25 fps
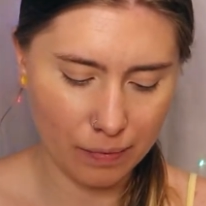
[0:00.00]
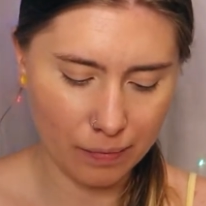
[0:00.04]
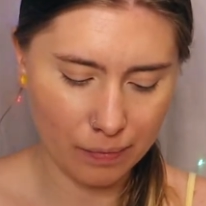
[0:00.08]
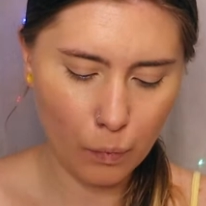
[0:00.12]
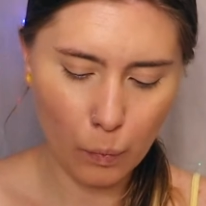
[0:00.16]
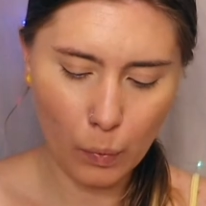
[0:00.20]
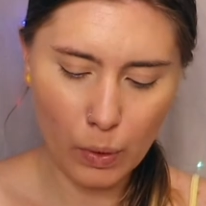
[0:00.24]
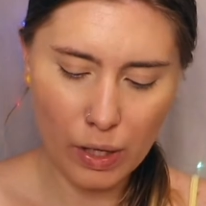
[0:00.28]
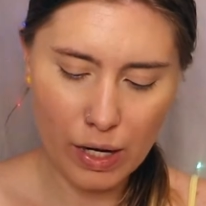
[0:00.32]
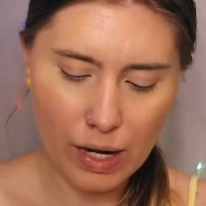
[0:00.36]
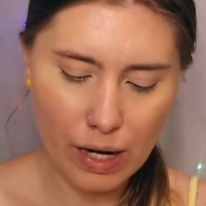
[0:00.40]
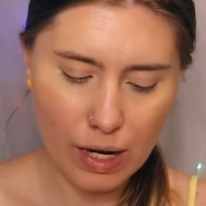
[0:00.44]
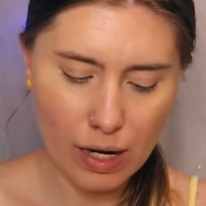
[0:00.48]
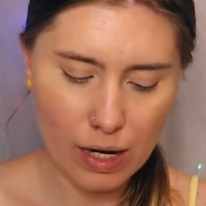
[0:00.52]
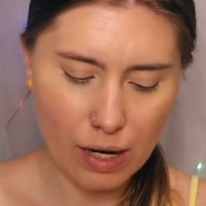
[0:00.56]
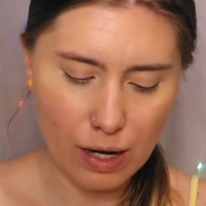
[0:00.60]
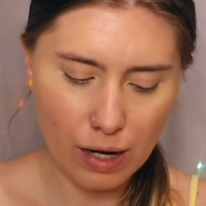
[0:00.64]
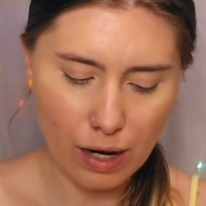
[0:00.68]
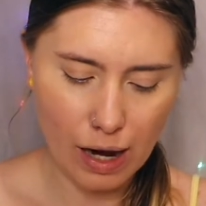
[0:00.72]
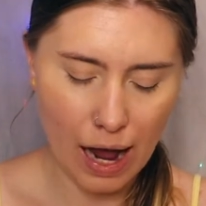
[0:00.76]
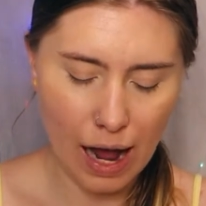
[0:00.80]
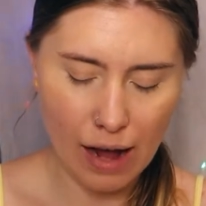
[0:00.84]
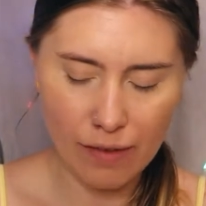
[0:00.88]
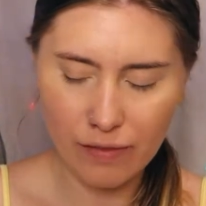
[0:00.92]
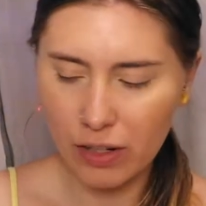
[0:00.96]
We
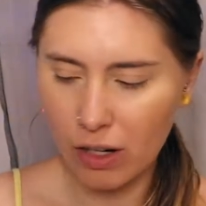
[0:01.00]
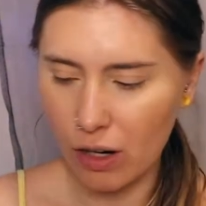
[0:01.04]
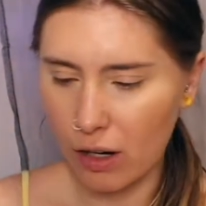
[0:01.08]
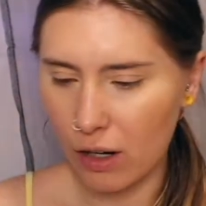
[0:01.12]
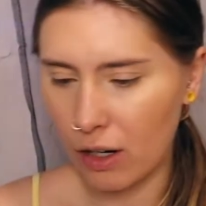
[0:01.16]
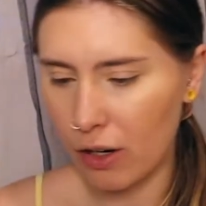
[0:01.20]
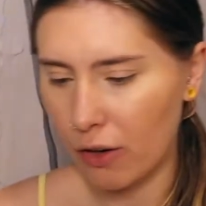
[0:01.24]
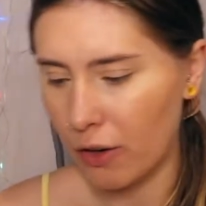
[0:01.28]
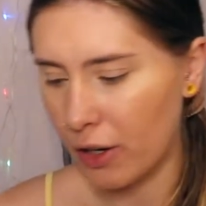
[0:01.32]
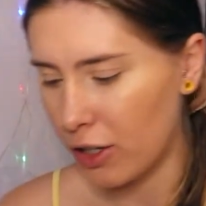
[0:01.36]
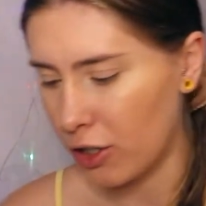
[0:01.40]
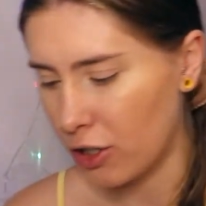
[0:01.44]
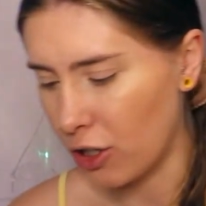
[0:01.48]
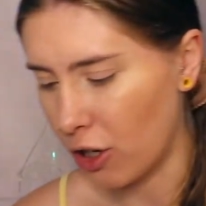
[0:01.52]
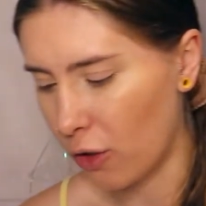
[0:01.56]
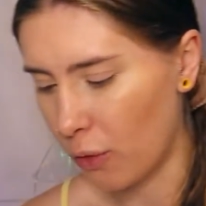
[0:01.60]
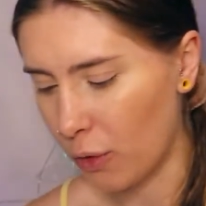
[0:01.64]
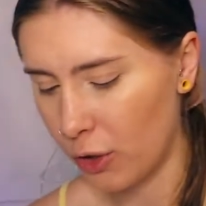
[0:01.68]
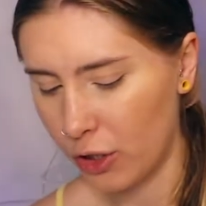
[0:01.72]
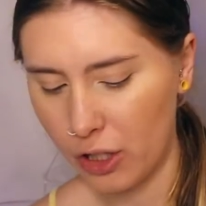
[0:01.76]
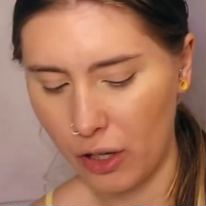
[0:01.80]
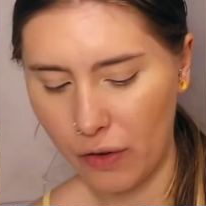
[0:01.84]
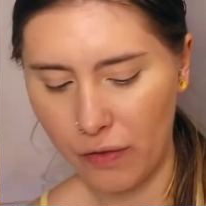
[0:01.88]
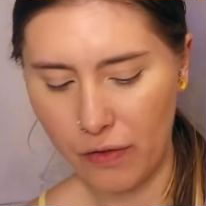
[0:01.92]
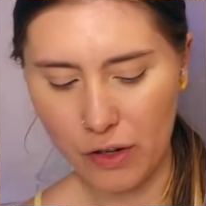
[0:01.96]
have an ongoing joke,
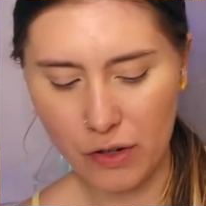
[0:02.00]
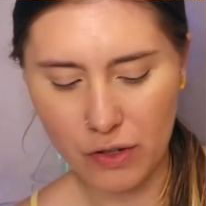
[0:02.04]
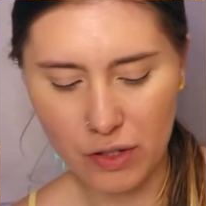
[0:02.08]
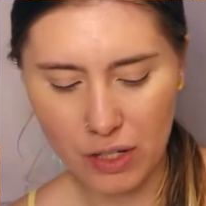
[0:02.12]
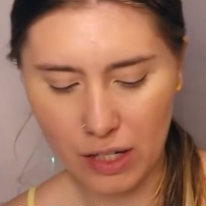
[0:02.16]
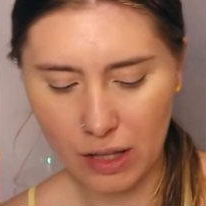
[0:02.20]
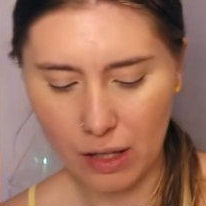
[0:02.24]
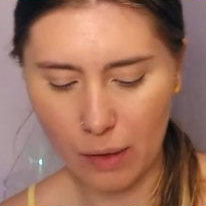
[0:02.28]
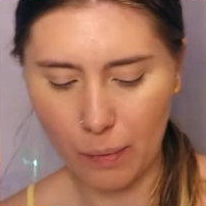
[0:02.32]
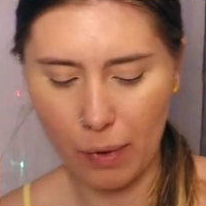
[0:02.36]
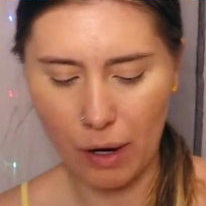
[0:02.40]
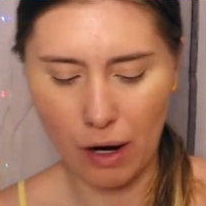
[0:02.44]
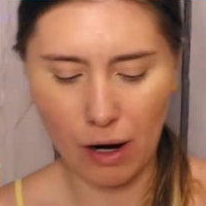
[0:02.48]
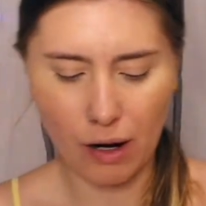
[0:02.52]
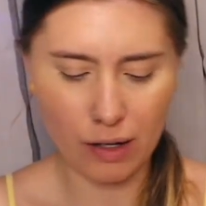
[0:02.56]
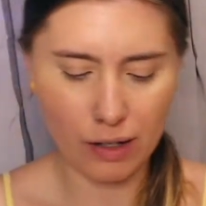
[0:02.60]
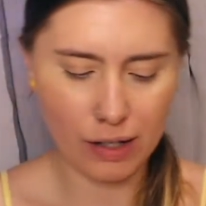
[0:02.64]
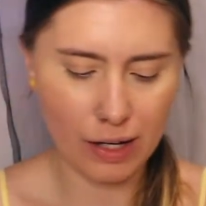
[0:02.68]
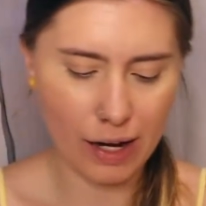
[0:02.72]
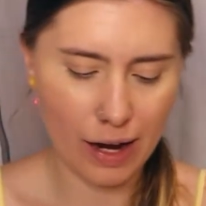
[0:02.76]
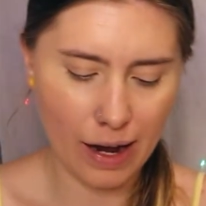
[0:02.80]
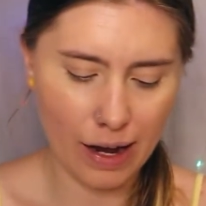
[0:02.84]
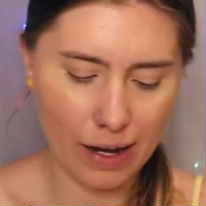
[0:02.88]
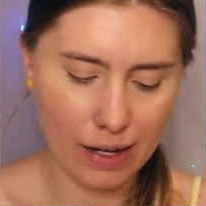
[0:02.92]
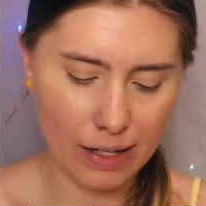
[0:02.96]
which if you've seen the
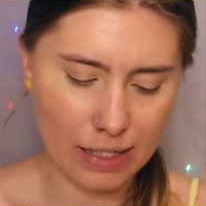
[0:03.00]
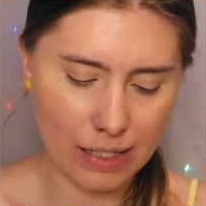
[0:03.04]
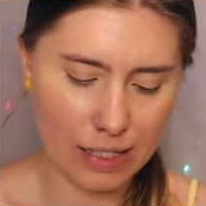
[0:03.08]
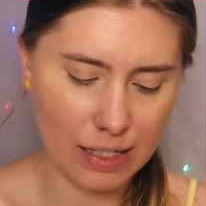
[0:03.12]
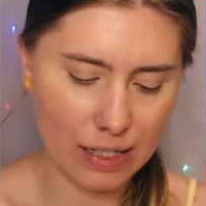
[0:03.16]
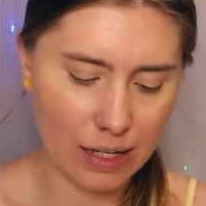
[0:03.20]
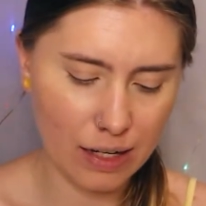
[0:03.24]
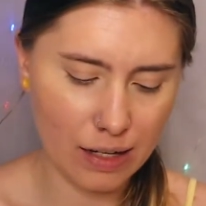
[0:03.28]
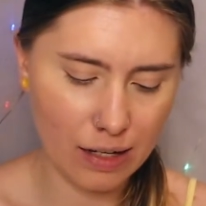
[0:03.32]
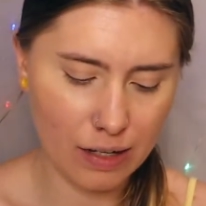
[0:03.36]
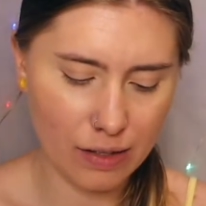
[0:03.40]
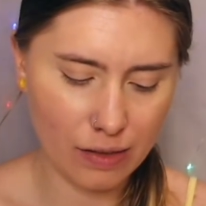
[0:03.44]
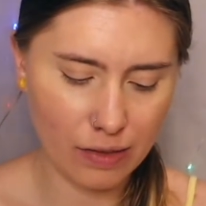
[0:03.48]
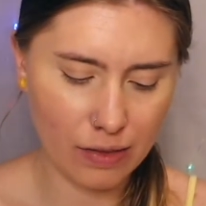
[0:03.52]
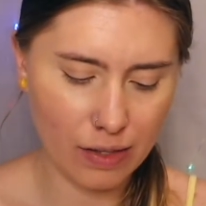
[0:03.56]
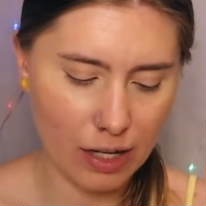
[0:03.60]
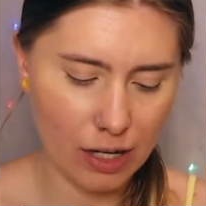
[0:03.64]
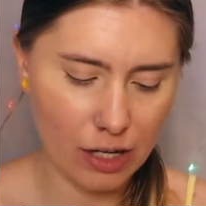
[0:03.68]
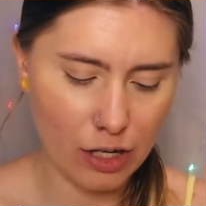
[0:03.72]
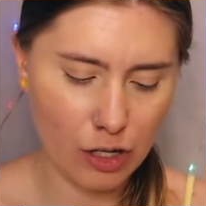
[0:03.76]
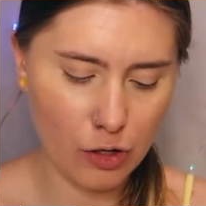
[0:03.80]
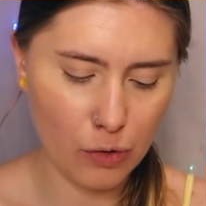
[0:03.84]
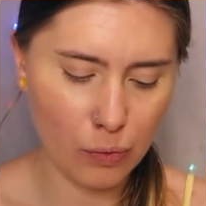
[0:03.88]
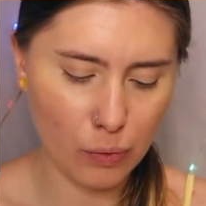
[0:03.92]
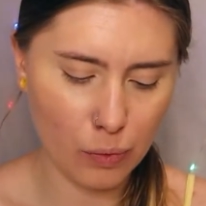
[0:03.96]
podcast, then
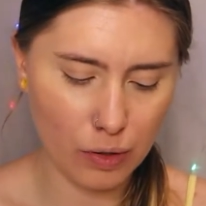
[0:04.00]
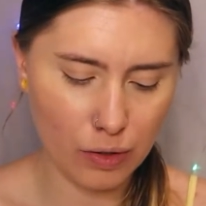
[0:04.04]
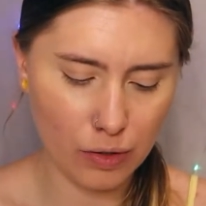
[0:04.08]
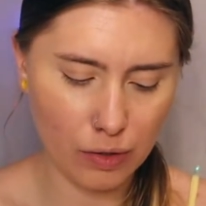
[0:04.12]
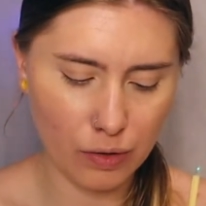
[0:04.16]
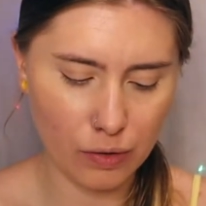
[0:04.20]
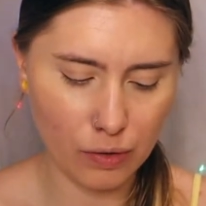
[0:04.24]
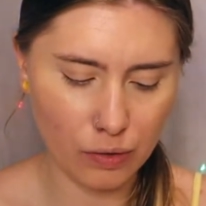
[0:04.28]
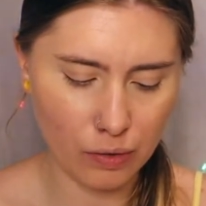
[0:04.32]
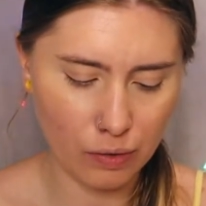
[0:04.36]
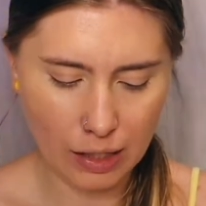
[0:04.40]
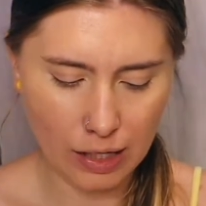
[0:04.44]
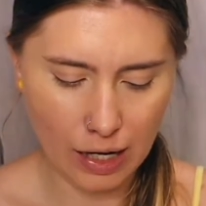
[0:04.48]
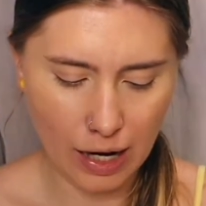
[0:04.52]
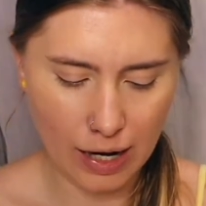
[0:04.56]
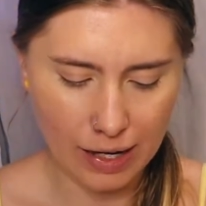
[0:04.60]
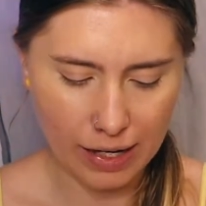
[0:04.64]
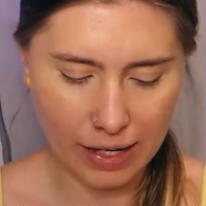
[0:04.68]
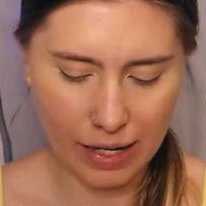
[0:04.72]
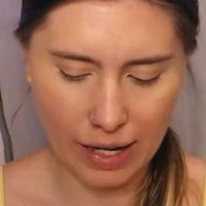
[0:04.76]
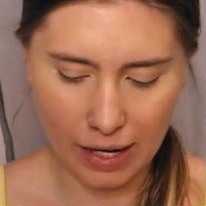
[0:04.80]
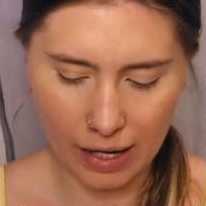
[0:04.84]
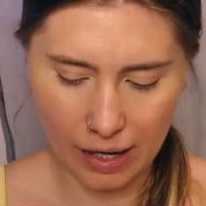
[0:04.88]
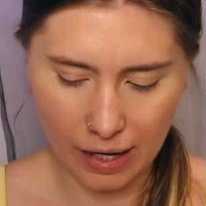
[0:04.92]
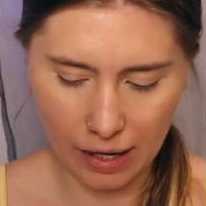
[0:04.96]
you will kind of
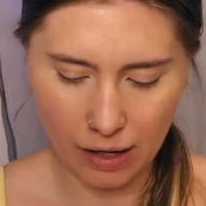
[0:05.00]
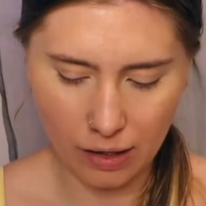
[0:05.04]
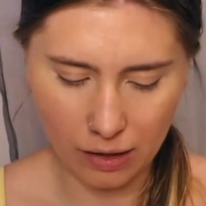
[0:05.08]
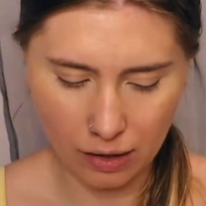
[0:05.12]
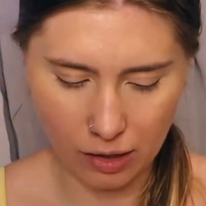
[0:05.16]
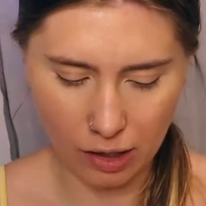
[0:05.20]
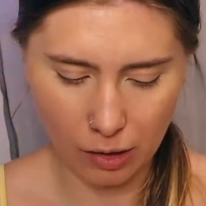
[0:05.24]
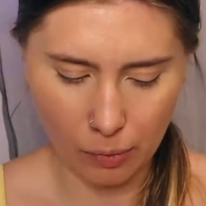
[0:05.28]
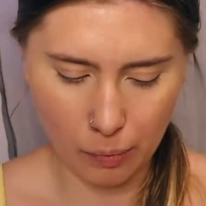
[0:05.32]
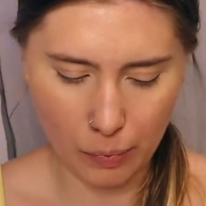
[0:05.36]
get it a little